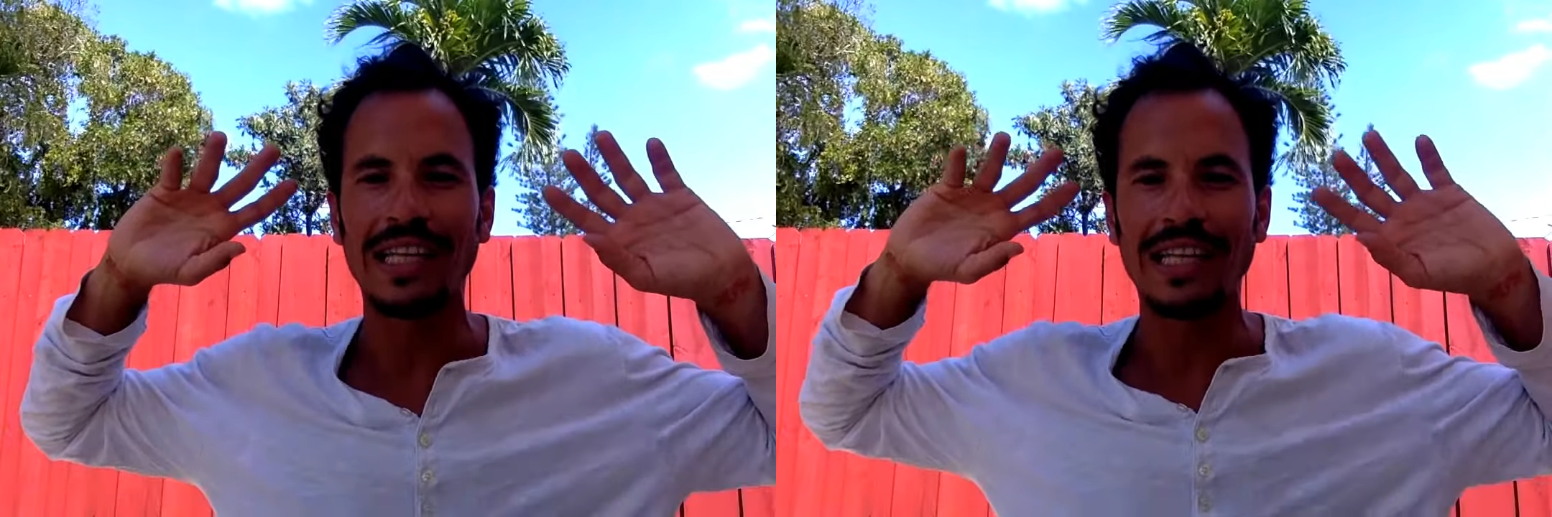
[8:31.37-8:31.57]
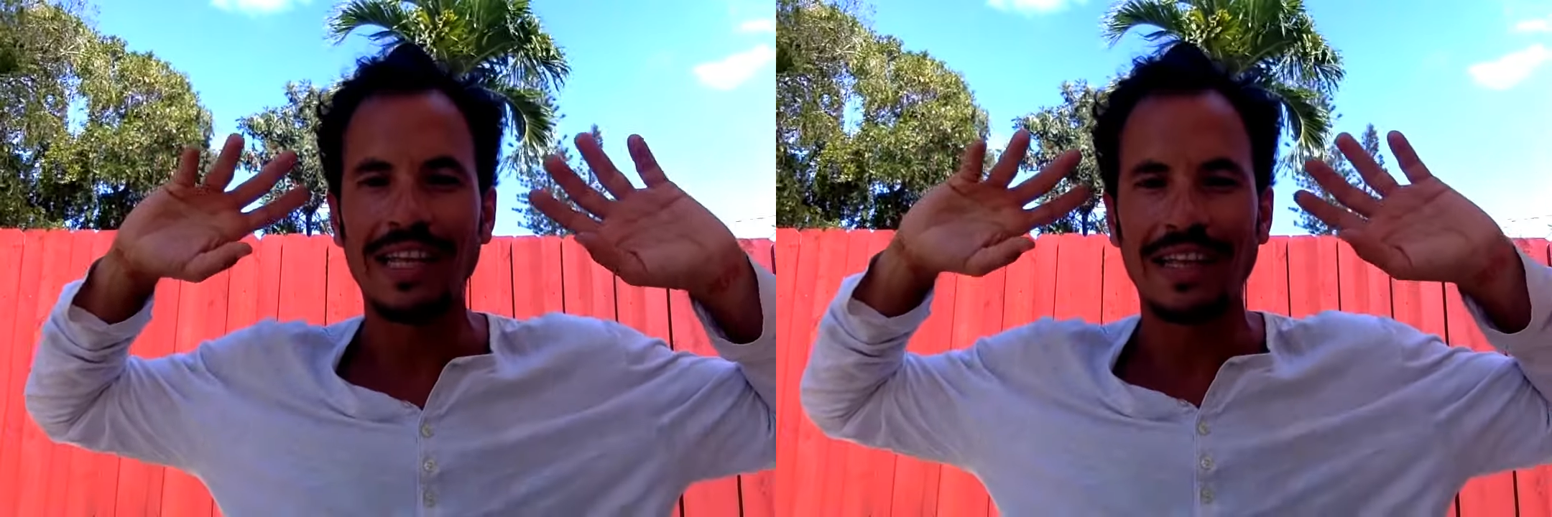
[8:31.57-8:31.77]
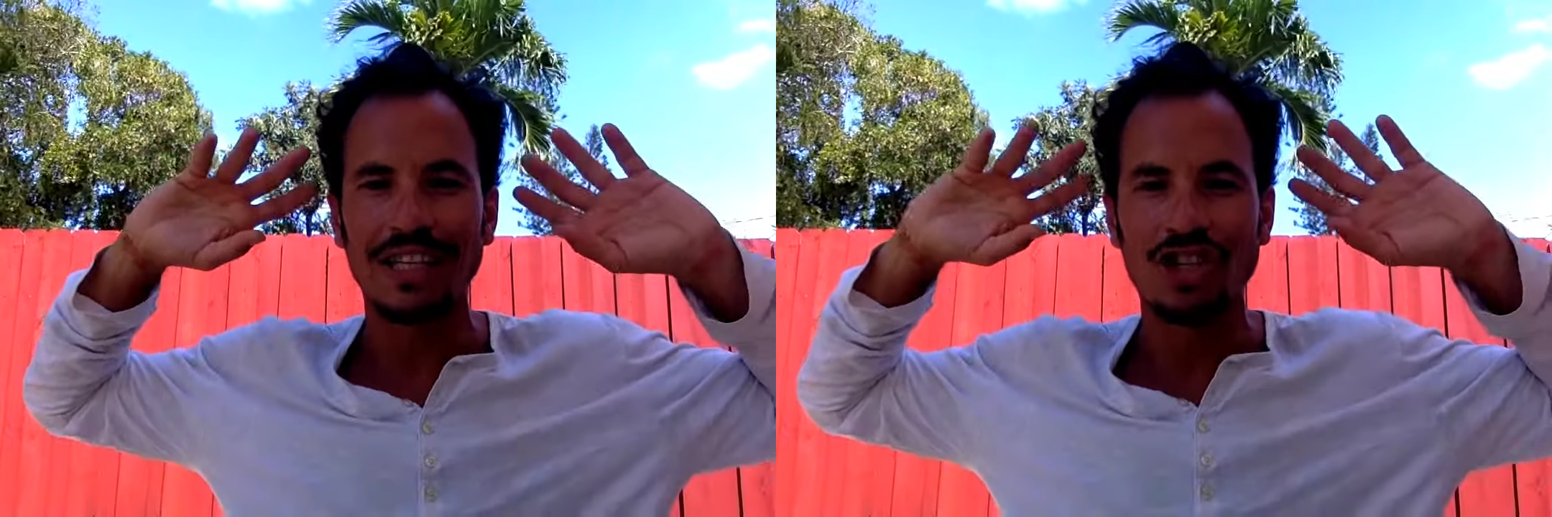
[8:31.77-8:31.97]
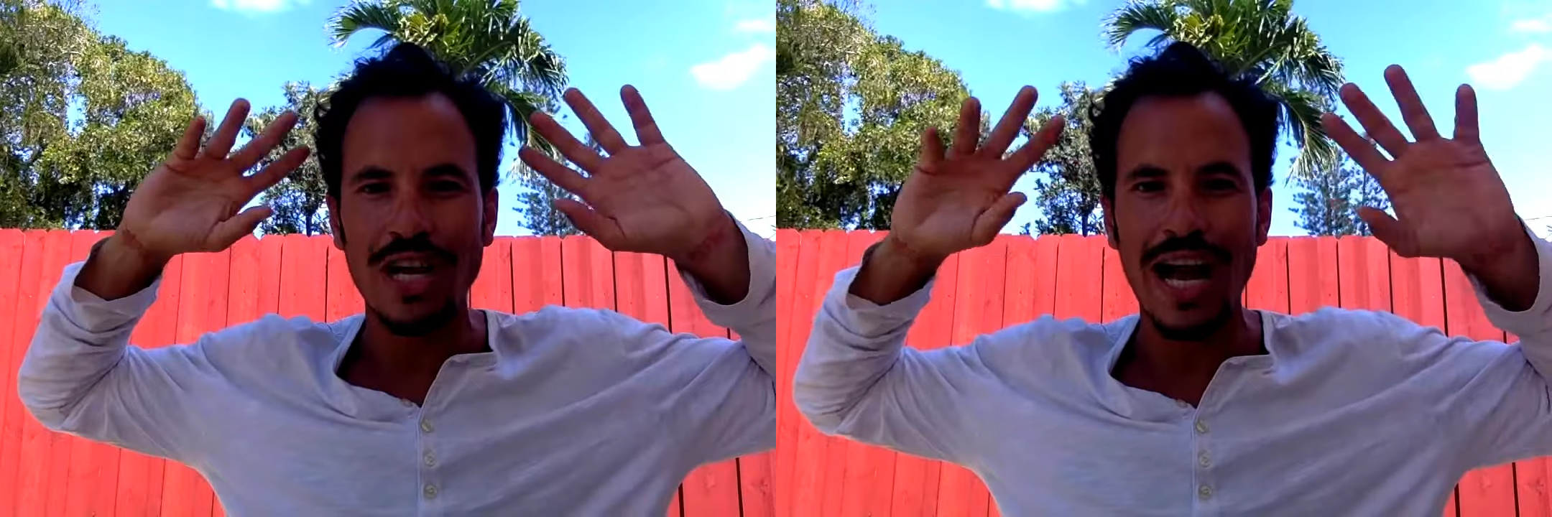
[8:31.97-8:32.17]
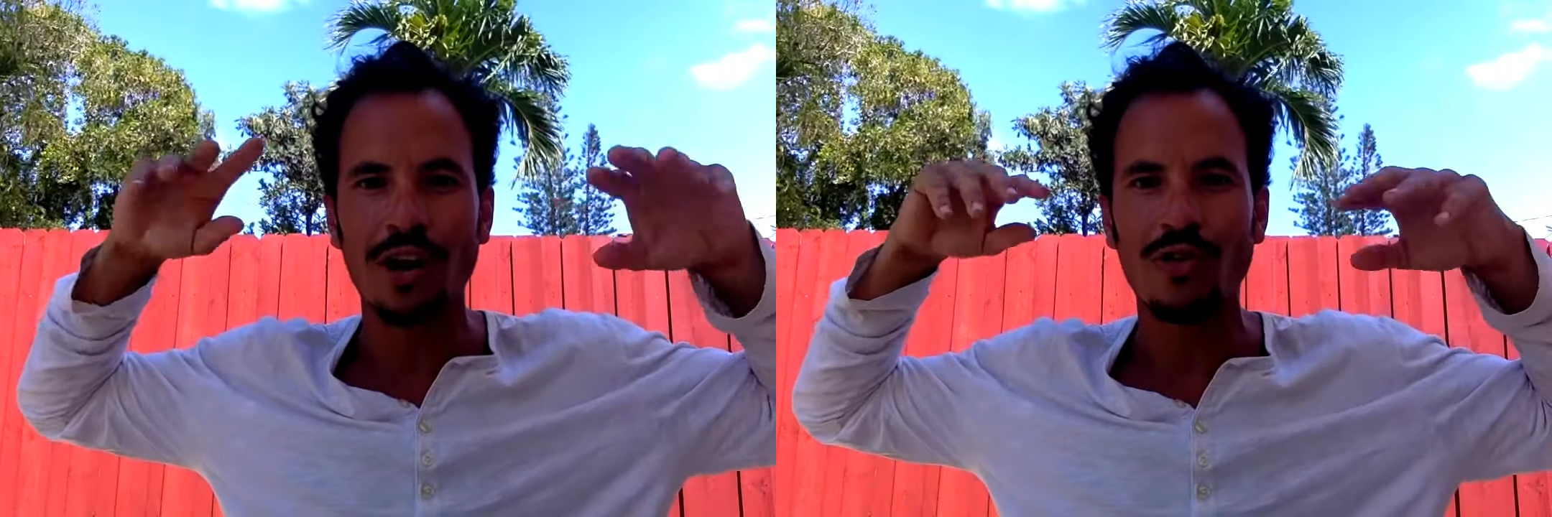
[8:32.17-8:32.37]
the
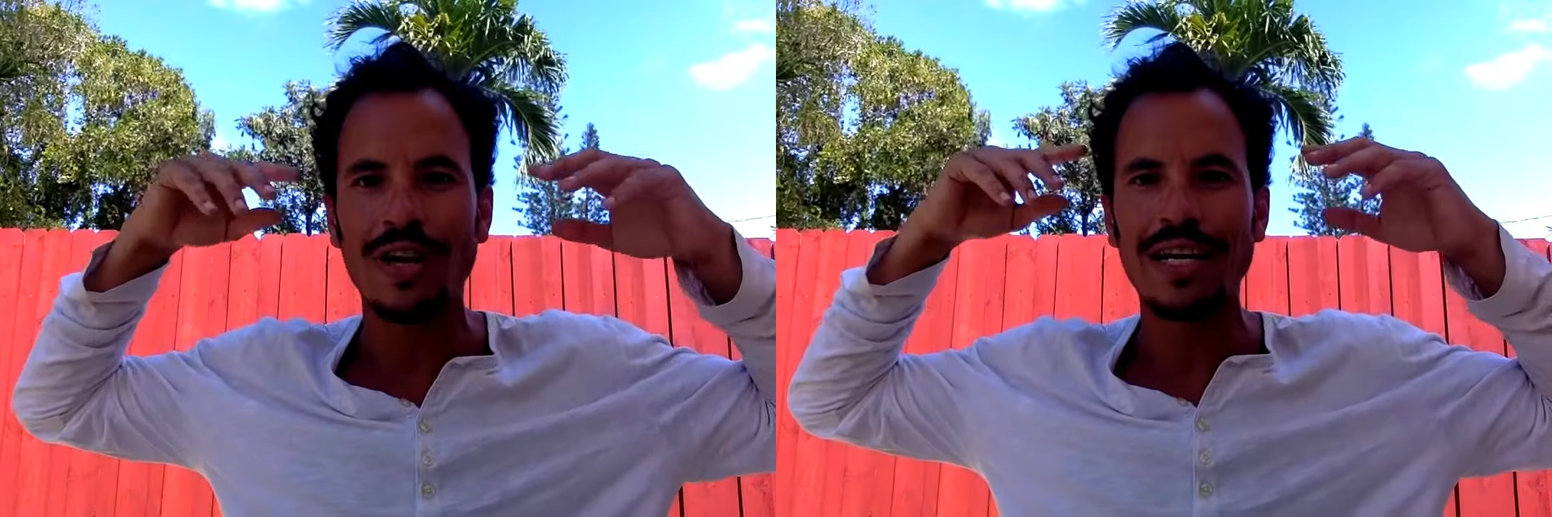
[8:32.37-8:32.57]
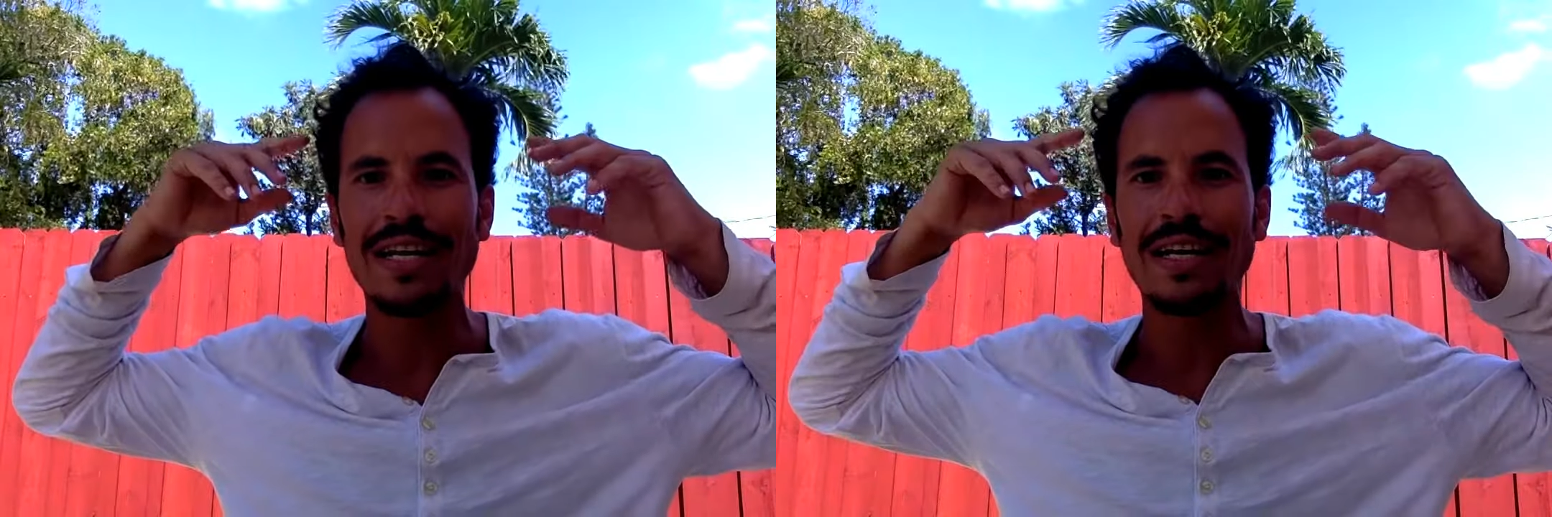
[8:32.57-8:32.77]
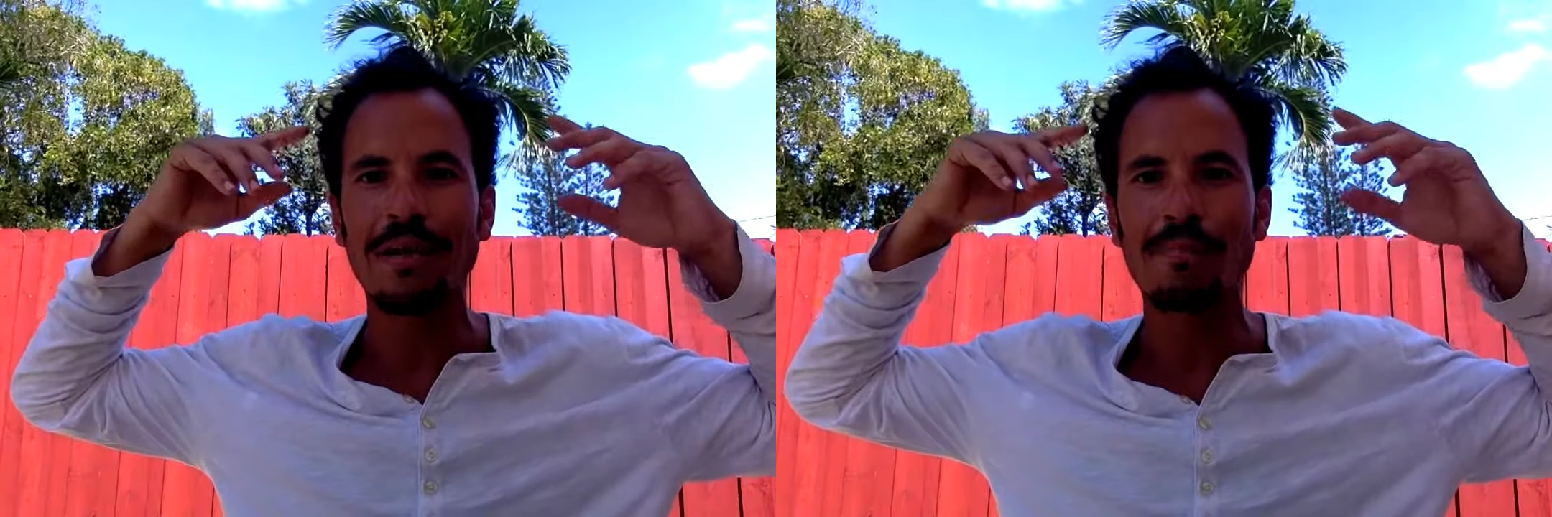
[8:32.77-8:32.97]
chattering